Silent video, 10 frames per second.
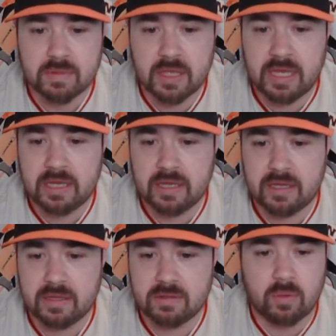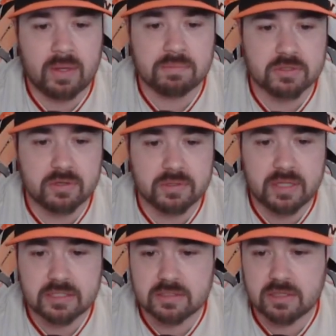I'm sorry,
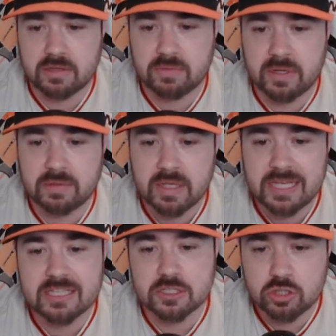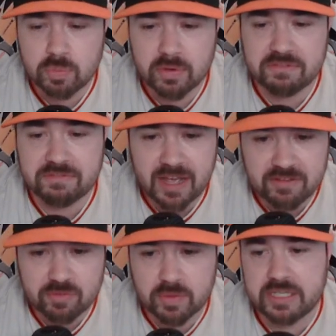that's not right. He has a
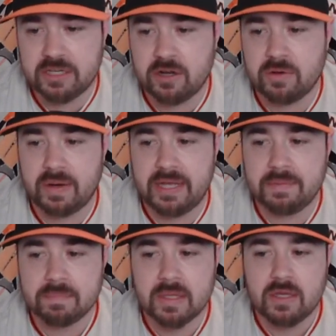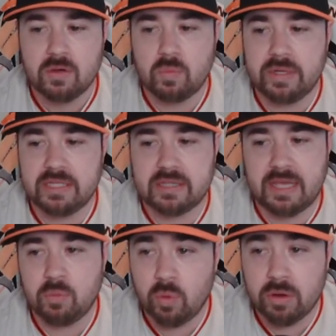2.51 ERA with
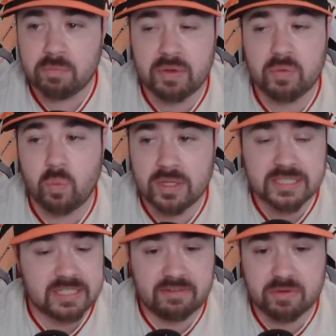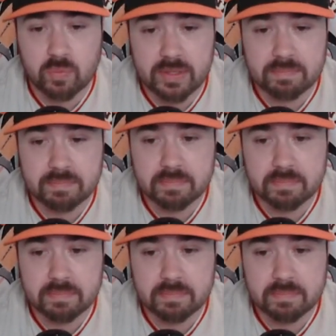a 1.17 whip.